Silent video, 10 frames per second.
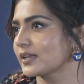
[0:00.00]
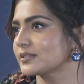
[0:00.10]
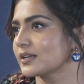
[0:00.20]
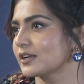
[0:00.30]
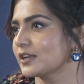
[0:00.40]

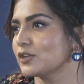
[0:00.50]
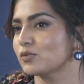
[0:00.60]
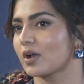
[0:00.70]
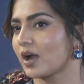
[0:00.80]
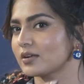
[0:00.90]
and suddenly
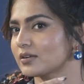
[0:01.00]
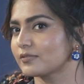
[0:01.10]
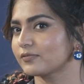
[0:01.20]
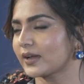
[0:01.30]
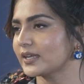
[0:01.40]
you
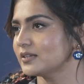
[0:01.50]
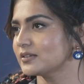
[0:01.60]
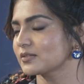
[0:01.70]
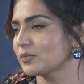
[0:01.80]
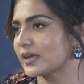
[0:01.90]
can't
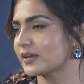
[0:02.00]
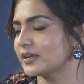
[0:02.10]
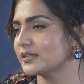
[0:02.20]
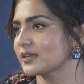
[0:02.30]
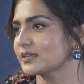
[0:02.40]
find where
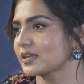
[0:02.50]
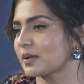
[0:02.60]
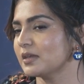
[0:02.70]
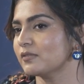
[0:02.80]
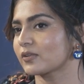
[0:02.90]
anything is
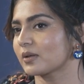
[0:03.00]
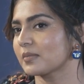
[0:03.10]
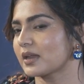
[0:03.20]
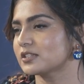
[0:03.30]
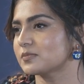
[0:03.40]
coming
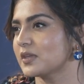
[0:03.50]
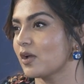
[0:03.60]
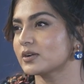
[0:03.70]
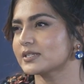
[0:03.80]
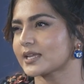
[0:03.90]
from, and it's
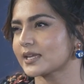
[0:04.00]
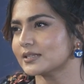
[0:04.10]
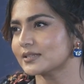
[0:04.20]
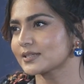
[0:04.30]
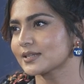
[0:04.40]
beyond
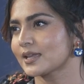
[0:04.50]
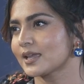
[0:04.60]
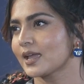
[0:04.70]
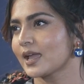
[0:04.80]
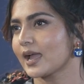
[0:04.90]
science.
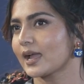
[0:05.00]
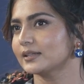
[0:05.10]
Mm-hmm.